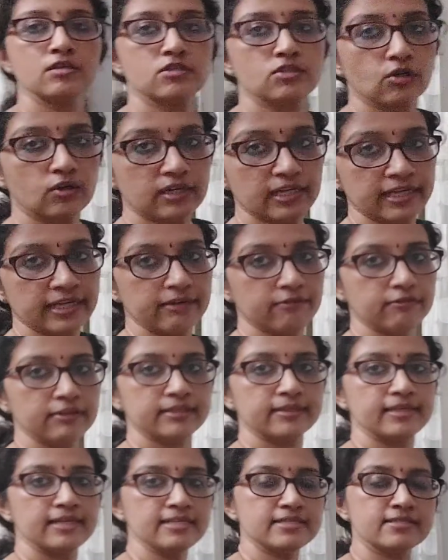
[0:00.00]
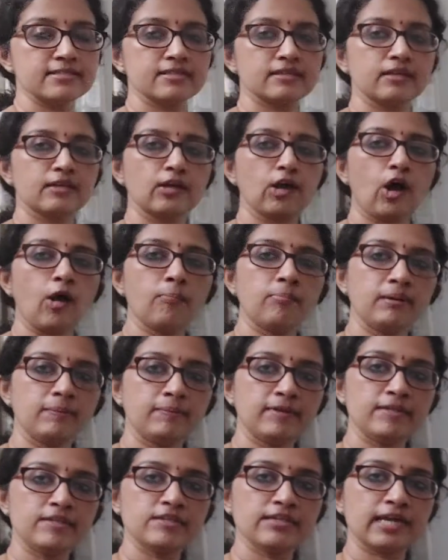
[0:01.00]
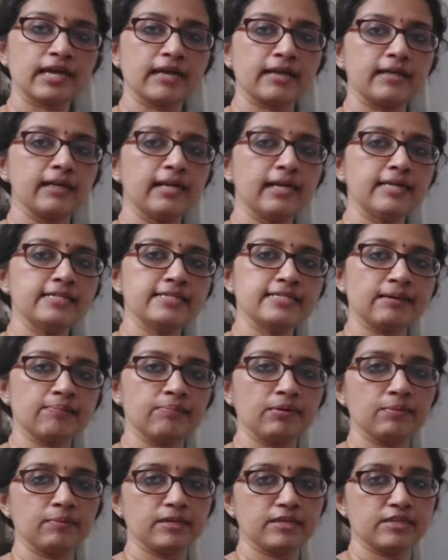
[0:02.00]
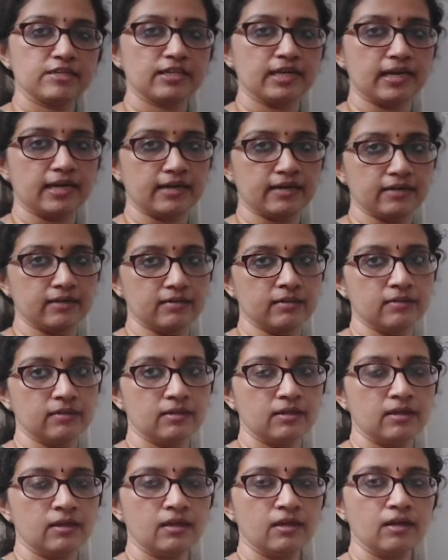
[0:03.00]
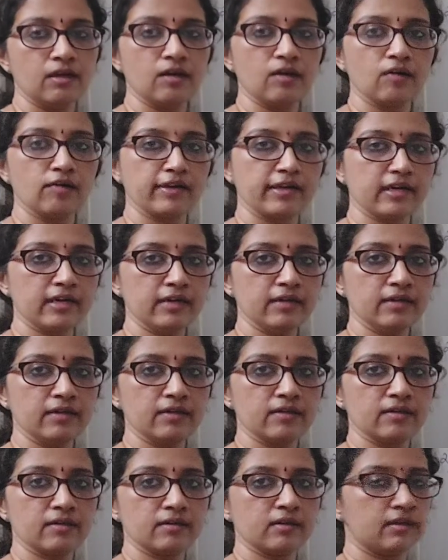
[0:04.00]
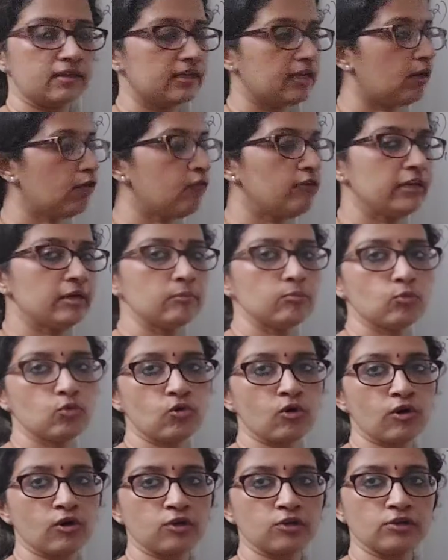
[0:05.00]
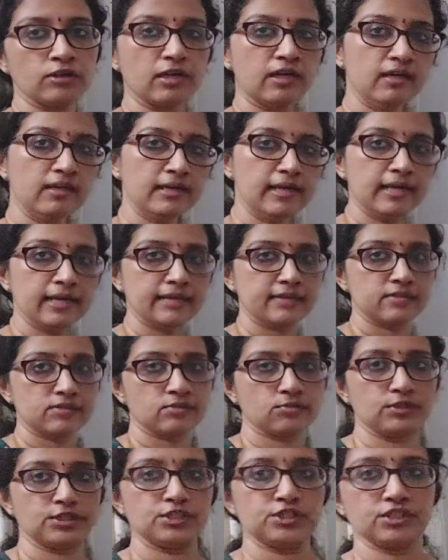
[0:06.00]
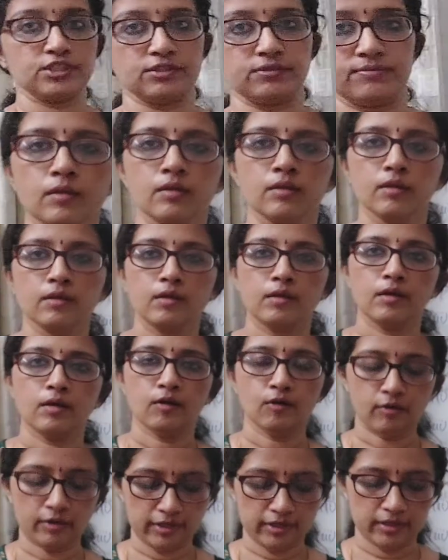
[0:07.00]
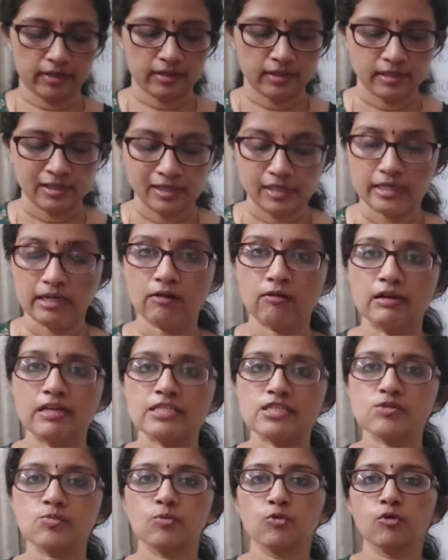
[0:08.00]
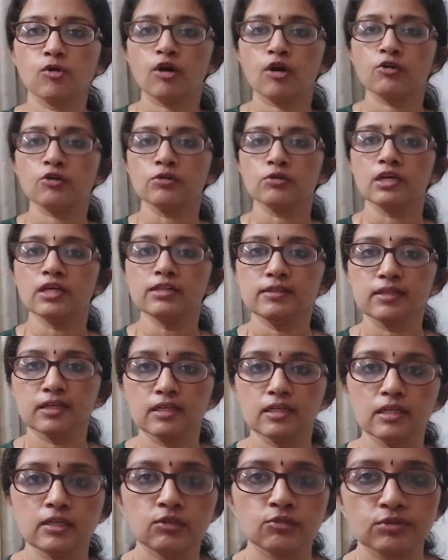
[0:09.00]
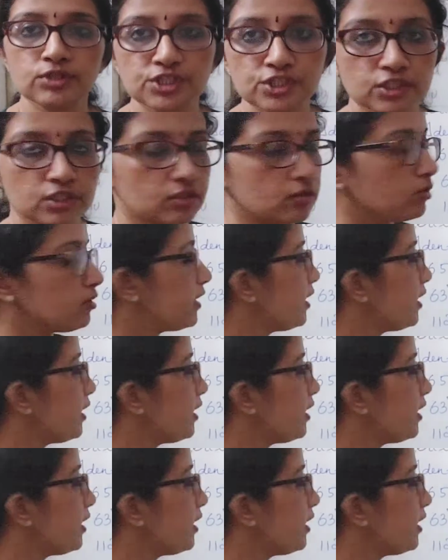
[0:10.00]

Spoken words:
So clear with this? Complementary angle and supplementary angle. Okay, now we will move on to the next question. Okay, now let's move on to the third question.